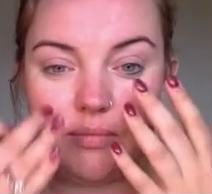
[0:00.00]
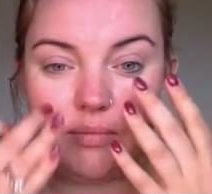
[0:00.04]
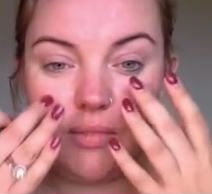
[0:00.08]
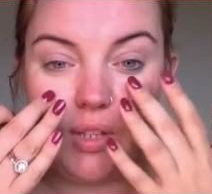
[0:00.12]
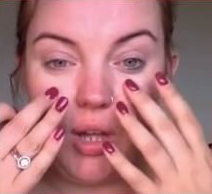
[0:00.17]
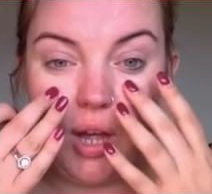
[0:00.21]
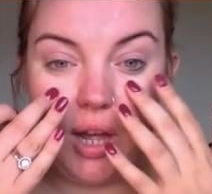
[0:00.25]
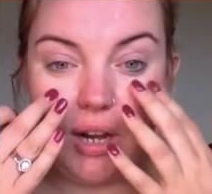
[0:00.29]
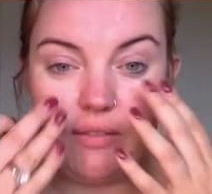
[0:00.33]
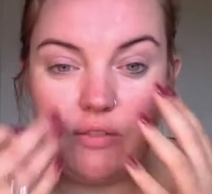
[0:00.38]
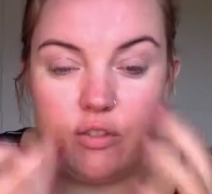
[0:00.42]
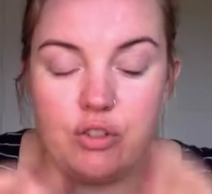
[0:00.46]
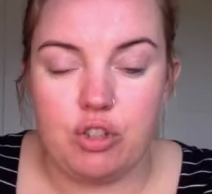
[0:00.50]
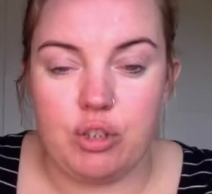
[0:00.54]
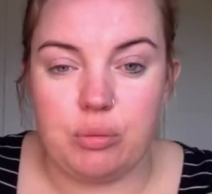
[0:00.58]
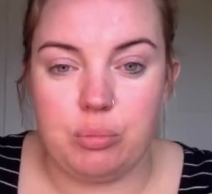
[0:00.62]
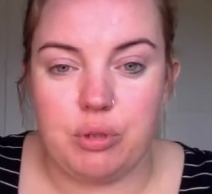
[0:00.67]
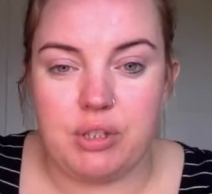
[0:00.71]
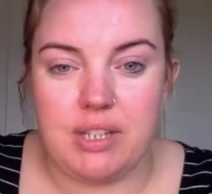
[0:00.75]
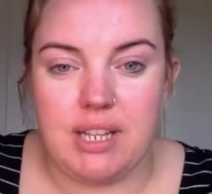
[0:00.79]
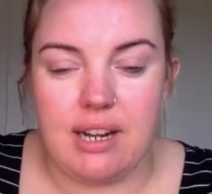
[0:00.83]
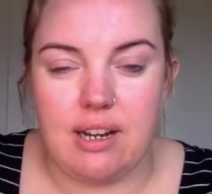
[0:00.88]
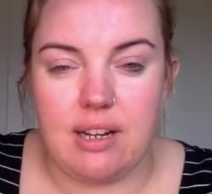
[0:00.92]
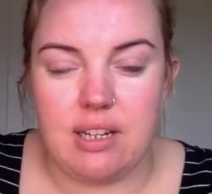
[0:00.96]
kind of
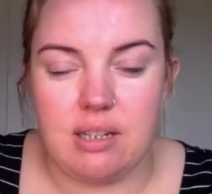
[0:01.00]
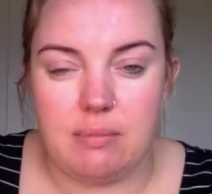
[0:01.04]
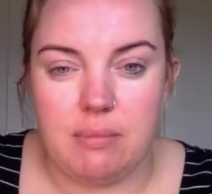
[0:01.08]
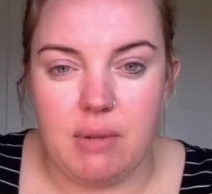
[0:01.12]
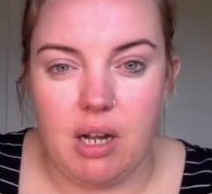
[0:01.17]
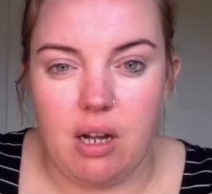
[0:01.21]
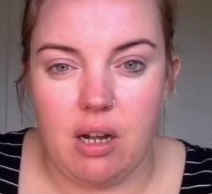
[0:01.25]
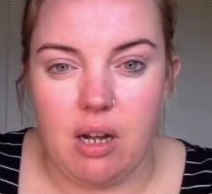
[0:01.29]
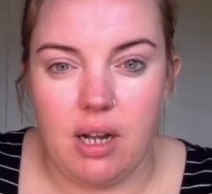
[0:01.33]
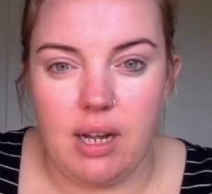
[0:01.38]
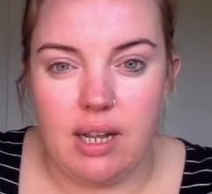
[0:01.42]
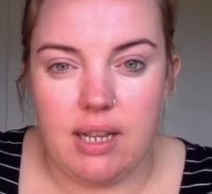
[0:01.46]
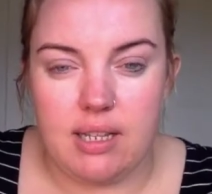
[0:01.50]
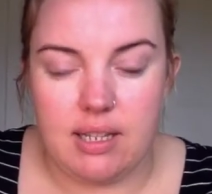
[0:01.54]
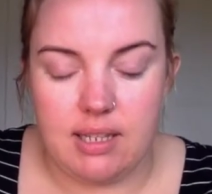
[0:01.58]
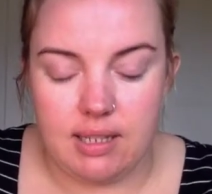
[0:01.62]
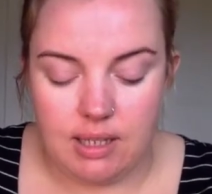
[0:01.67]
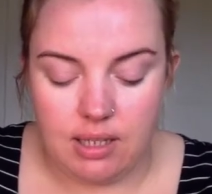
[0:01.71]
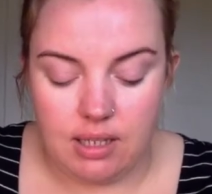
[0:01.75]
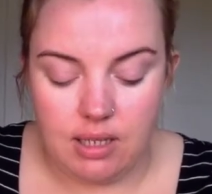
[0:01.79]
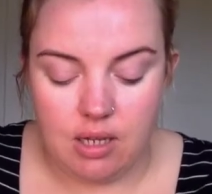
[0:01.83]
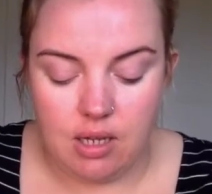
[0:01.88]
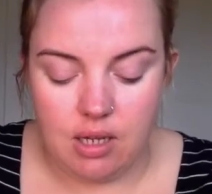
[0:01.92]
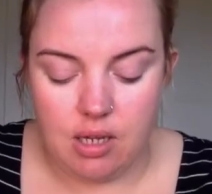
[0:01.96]
dribbled down under my
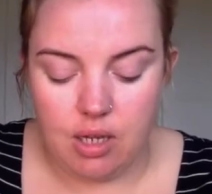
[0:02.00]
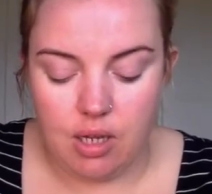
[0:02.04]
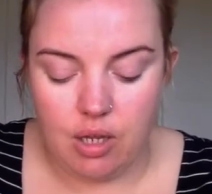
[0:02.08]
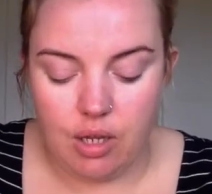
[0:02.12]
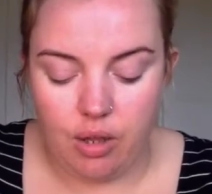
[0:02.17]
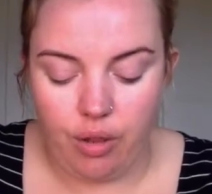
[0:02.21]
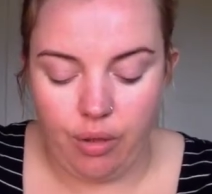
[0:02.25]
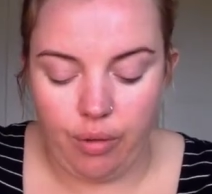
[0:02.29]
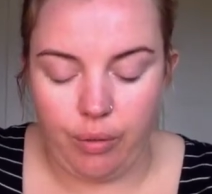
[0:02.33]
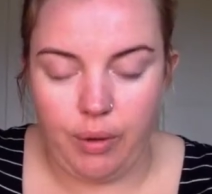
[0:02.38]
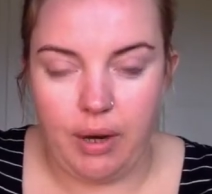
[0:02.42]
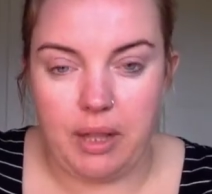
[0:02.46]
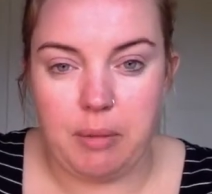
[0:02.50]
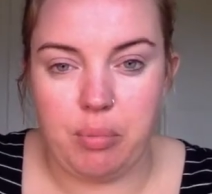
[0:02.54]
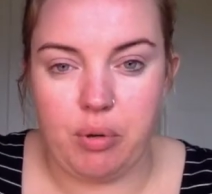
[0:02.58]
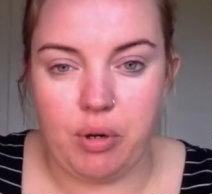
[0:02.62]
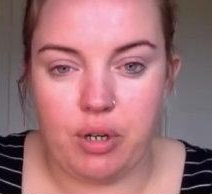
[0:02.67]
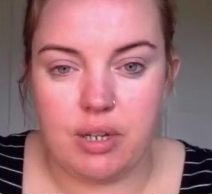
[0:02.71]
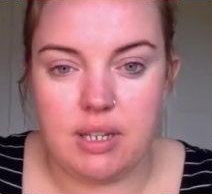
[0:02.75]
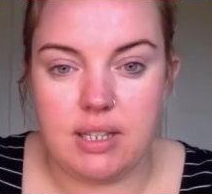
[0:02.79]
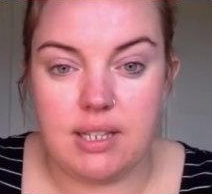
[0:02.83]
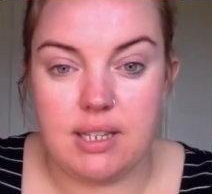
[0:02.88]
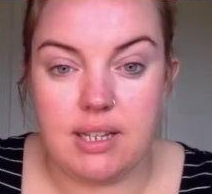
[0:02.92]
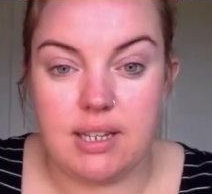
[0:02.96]
eyes throughout the
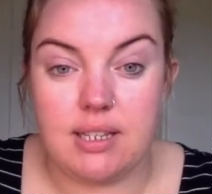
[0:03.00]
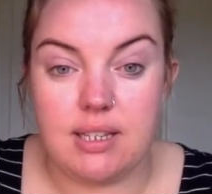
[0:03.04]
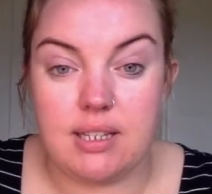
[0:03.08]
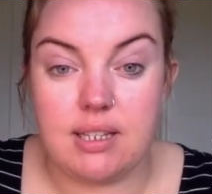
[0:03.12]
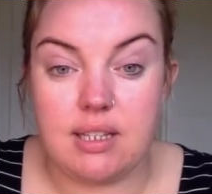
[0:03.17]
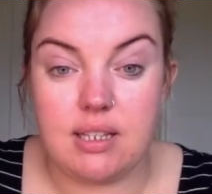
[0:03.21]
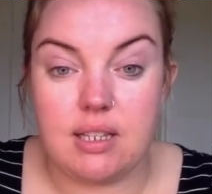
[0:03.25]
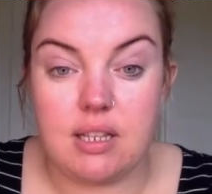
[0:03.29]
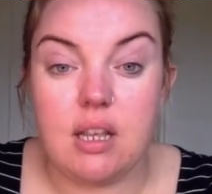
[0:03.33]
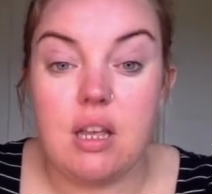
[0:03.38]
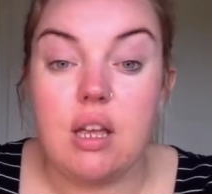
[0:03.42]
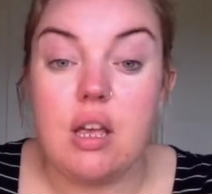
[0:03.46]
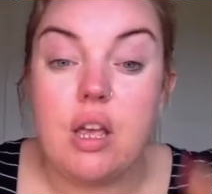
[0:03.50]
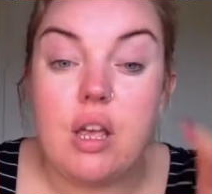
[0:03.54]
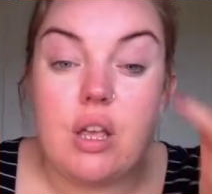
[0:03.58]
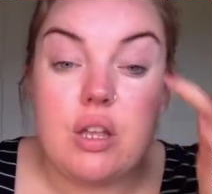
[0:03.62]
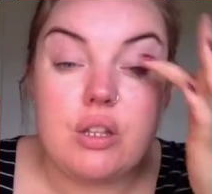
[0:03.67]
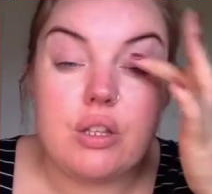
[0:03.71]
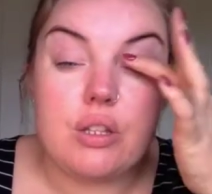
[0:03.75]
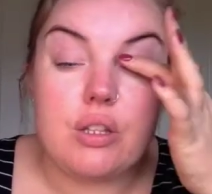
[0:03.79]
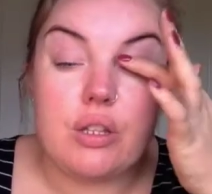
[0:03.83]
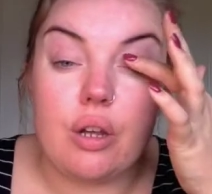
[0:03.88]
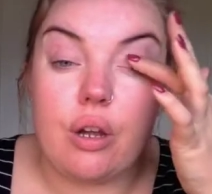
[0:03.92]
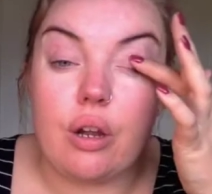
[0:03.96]
process.
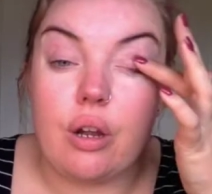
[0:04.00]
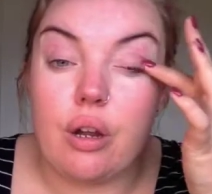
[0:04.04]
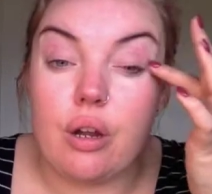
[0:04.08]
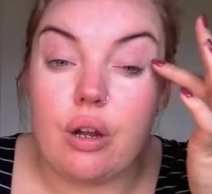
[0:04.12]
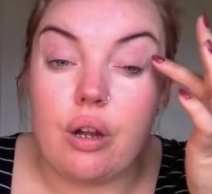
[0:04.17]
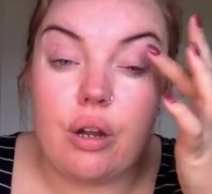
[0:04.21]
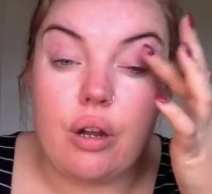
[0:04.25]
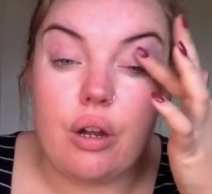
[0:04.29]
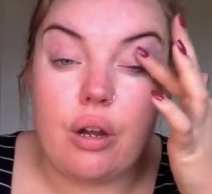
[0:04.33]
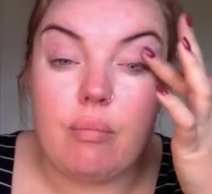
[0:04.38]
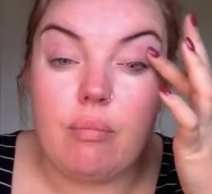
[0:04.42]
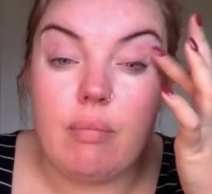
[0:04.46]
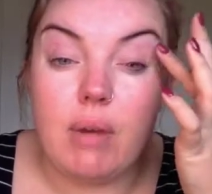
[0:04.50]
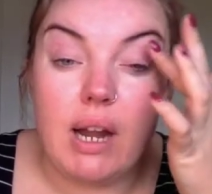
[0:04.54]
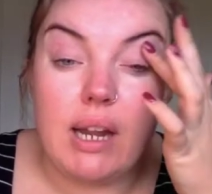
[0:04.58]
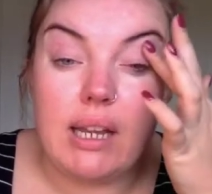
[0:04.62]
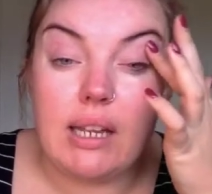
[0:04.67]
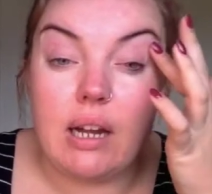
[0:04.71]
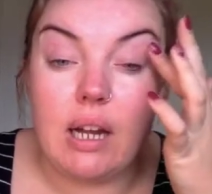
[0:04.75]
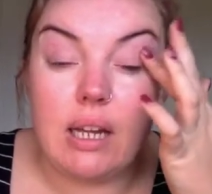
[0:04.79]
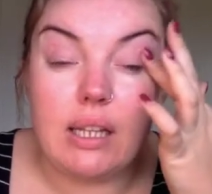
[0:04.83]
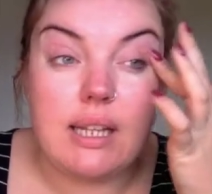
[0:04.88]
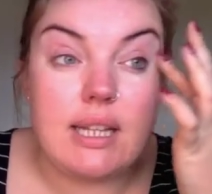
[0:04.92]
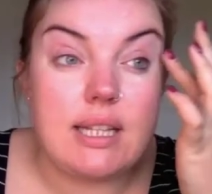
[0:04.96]
So my
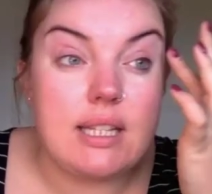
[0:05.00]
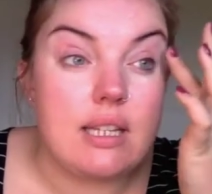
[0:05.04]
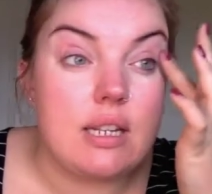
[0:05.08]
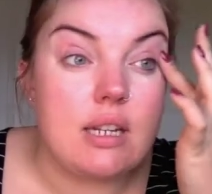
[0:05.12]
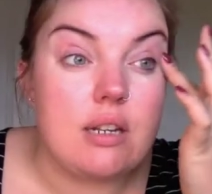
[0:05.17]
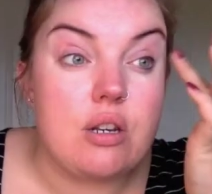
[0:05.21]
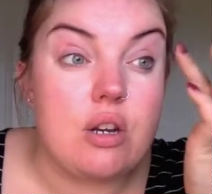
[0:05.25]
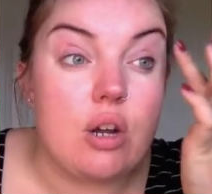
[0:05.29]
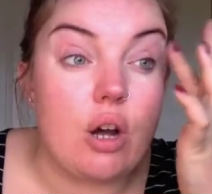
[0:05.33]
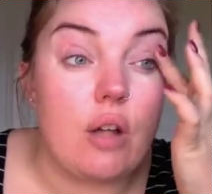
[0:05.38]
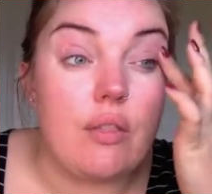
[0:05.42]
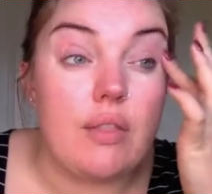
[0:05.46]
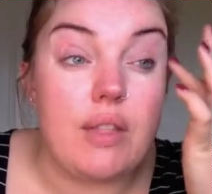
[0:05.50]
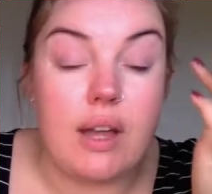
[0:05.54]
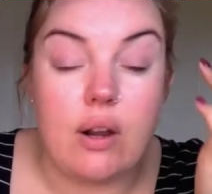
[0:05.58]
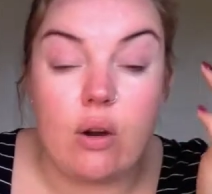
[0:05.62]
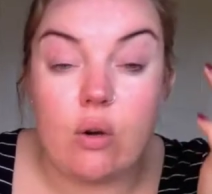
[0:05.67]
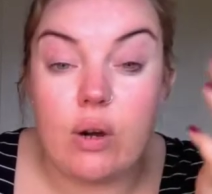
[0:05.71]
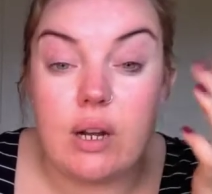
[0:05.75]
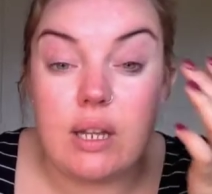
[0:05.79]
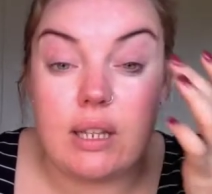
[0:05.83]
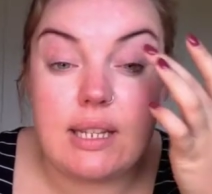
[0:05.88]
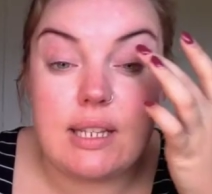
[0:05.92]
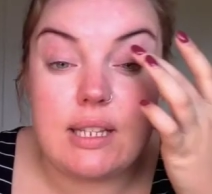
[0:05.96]
eyelids are not that
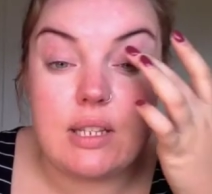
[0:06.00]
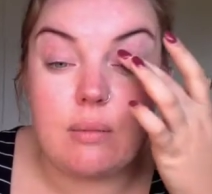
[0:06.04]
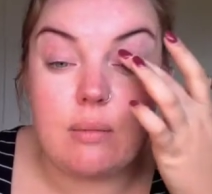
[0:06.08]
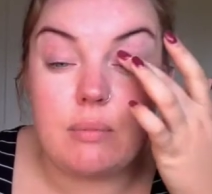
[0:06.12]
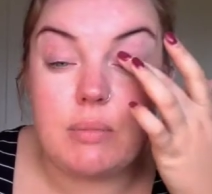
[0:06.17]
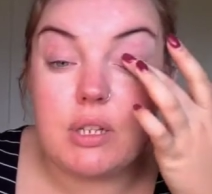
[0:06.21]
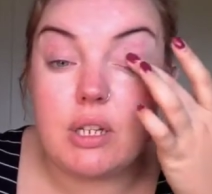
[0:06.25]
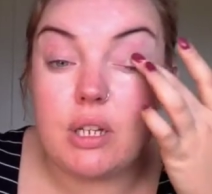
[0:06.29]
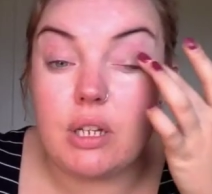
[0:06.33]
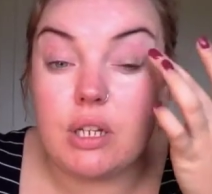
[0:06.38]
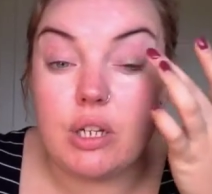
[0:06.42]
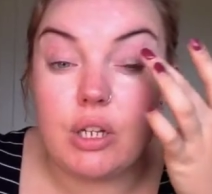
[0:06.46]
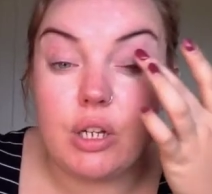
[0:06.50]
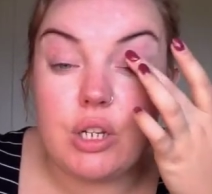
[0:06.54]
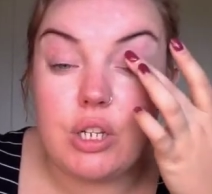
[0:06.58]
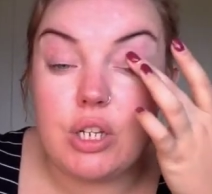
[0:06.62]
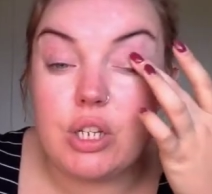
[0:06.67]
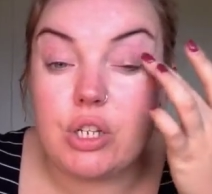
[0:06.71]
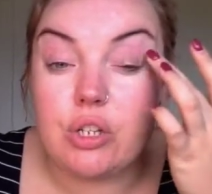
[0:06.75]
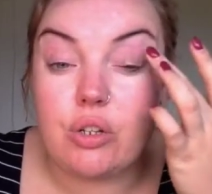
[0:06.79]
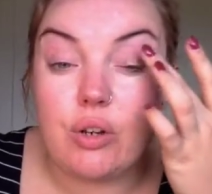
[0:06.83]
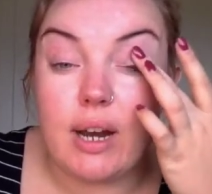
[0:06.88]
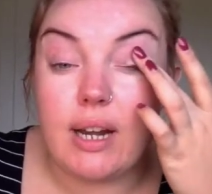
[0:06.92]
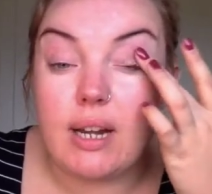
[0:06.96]
oily, so I'm just going to go
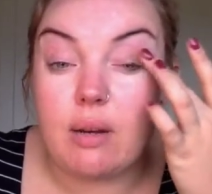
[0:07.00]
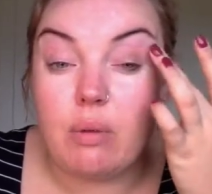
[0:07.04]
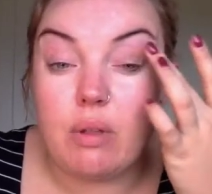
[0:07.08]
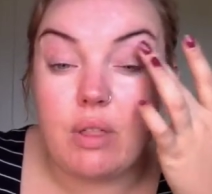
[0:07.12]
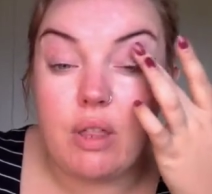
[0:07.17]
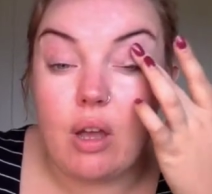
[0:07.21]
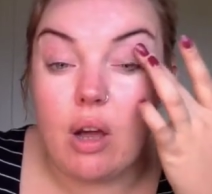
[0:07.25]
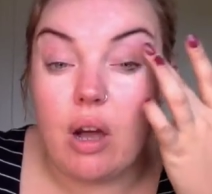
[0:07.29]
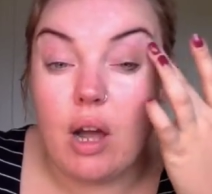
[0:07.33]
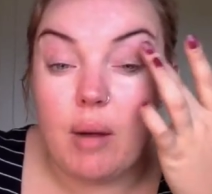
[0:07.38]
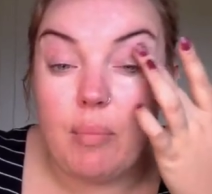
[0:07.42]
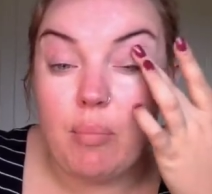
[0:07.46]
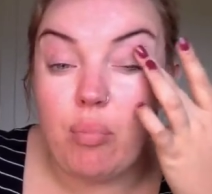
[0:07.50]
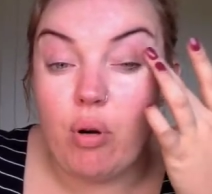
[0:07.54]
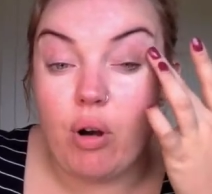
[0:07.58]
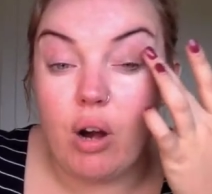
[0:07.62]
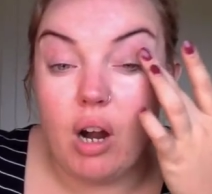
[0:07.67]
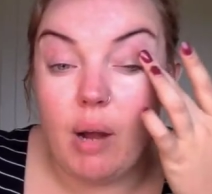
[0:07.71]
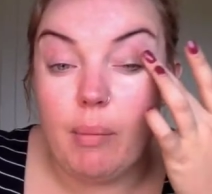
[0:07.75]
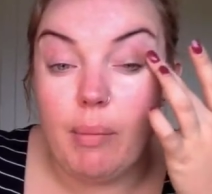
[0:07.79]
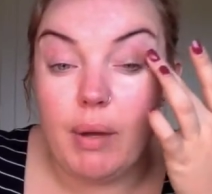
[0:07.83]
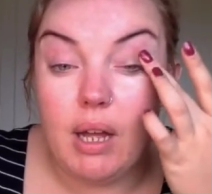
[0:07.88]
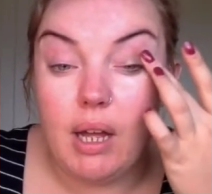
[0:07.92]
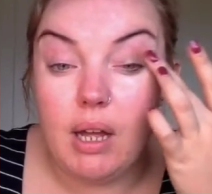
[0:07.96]
straight in with the eye
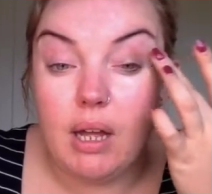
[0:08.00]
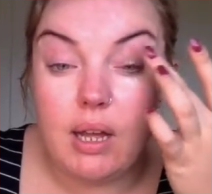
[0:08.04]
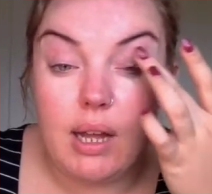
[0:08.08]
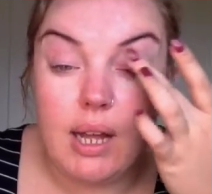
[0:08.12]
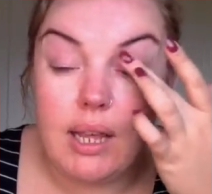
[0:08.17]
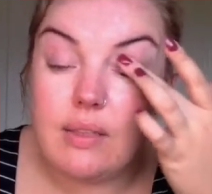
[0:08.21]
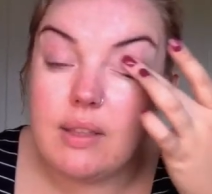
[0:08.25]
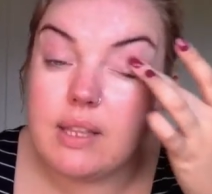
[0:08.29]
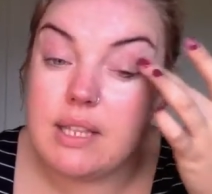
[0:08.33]
primer, and